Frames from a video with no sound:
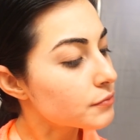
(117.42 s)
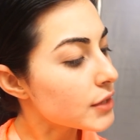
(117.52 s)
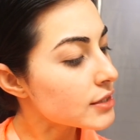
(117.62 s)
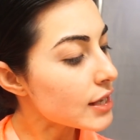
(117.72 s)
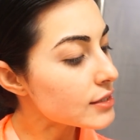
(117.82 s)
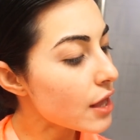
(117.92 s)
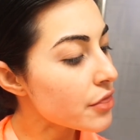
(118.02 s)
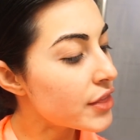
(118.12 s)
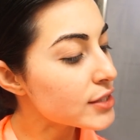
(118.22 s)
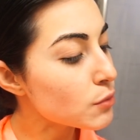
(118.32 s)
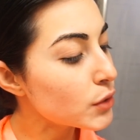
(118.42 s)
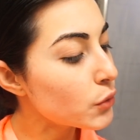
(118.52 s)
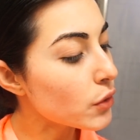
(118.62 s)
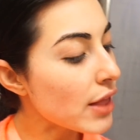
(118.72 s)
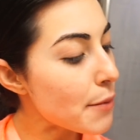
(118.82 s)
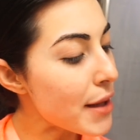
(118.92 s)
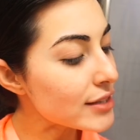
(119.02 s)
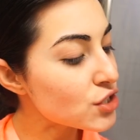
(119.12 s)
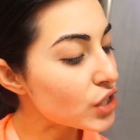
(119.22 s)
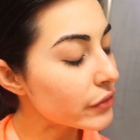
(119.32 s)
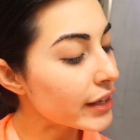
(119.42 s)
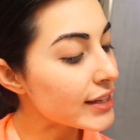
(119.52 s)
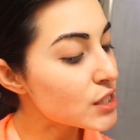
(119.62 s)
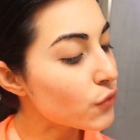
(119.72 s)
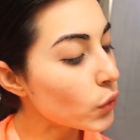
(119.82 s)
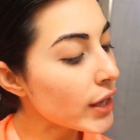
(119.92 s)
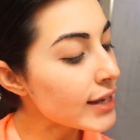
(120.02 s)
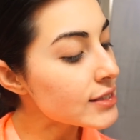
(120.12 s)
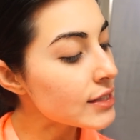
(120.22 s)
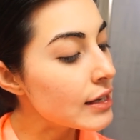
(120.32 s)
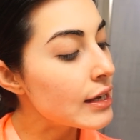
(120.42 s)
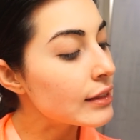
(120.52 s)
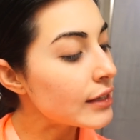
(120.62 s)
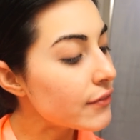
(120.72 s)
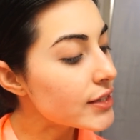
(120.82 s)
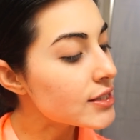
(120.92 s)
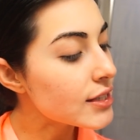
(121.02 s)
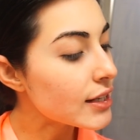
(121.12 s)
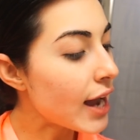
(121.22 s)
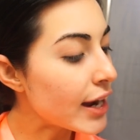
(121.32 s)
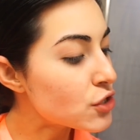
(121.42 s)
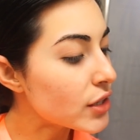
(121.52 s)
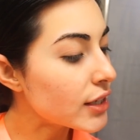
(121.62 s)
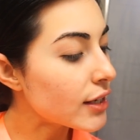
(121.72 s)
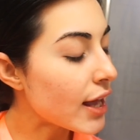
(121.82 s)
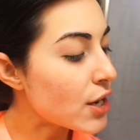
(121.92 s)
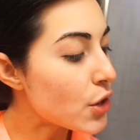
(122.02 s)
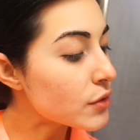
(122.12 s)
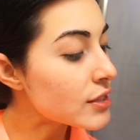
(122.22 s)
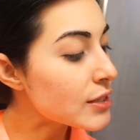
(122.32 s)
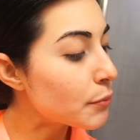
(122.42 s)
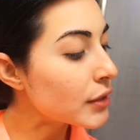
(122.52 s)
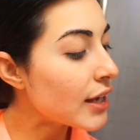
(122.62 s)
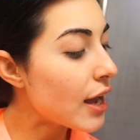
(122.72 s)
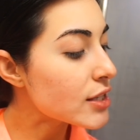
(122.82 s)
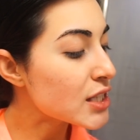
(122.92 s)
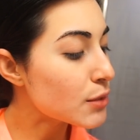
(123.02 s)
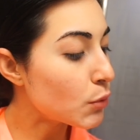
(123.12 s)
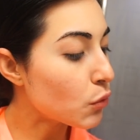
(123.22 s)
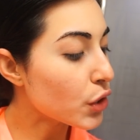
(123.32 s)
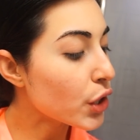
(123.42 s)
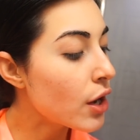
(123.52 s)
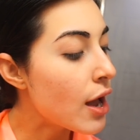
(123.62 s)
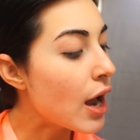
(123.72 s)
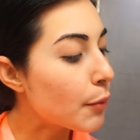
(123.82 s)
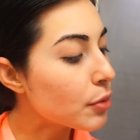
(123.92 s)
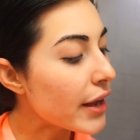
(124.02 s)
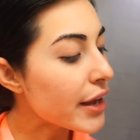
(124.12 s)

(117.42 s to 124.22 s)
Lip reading: says this renewal clay mask gently exfoliates, leaving skin hydrated and noticeably smoother. Apply